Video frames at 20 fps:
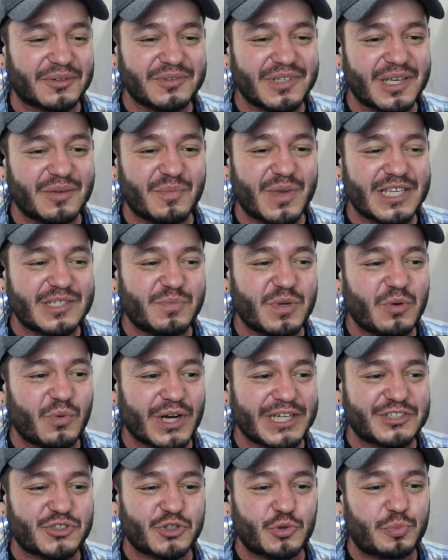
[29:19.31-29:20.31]
It makes me
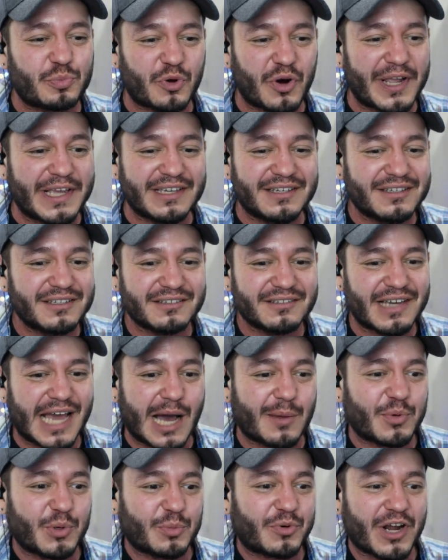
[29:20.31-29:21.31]
want to break
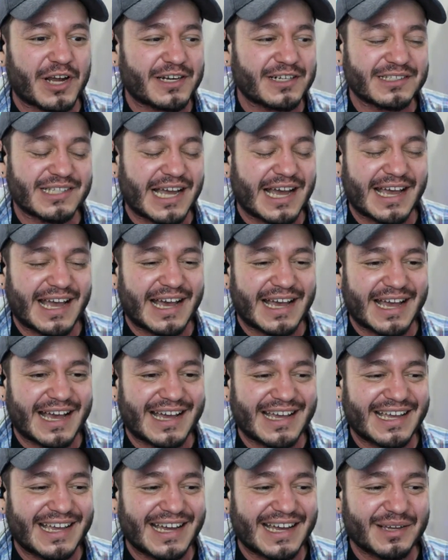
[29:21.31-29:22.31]
Apple products. I
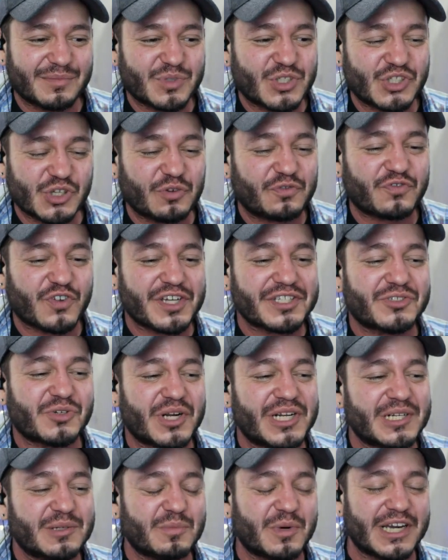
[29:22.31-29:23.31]
I I'm so
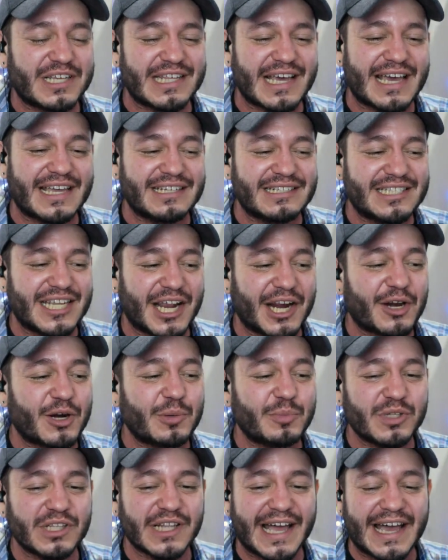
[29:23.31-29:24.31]
frustrated by that
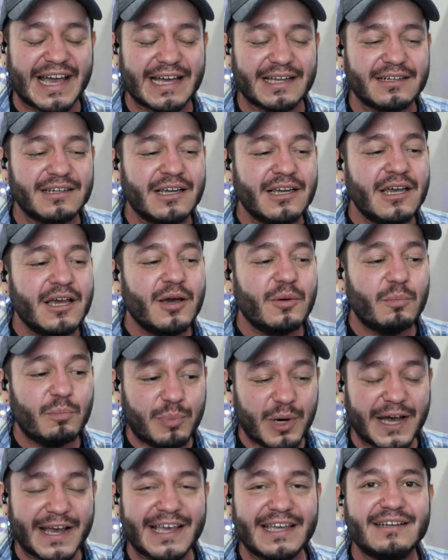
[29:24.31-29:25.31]
terrible ad,
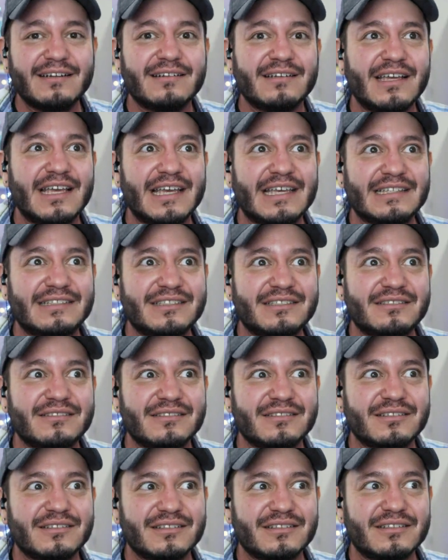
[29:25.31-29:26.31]
but it's
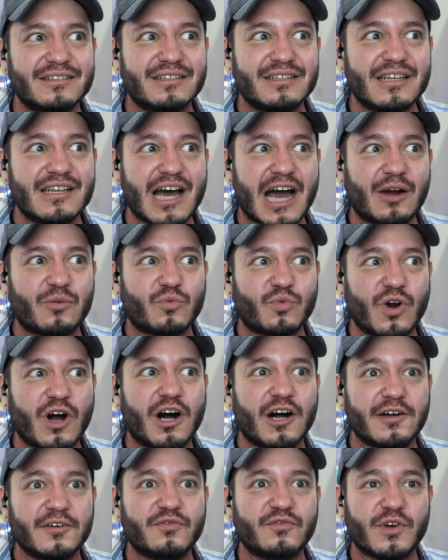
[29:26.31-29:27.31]
not
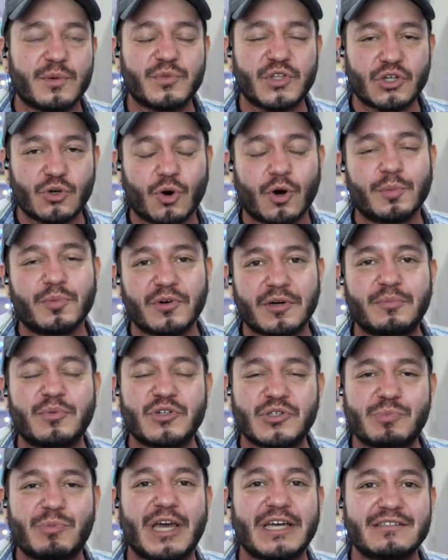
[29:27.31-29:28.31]
wrong from the corporate
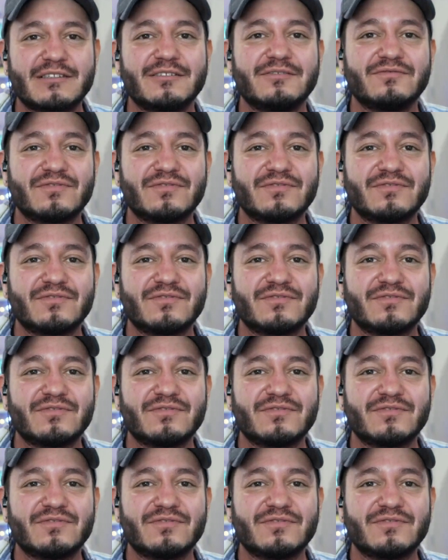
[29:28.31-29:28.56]
perspective.